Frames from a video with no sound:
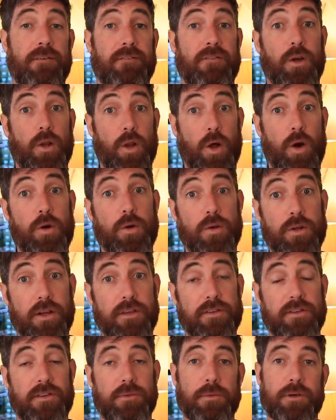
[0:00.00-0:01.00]
for loyal
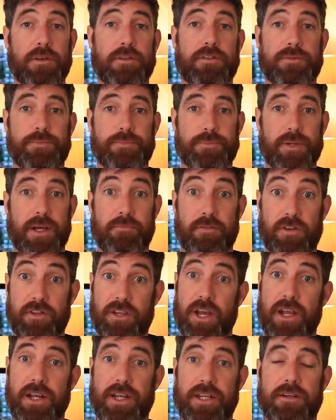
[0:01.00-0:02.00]
customers and
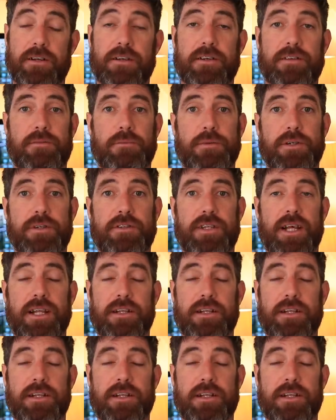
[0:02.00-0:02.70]
returning customers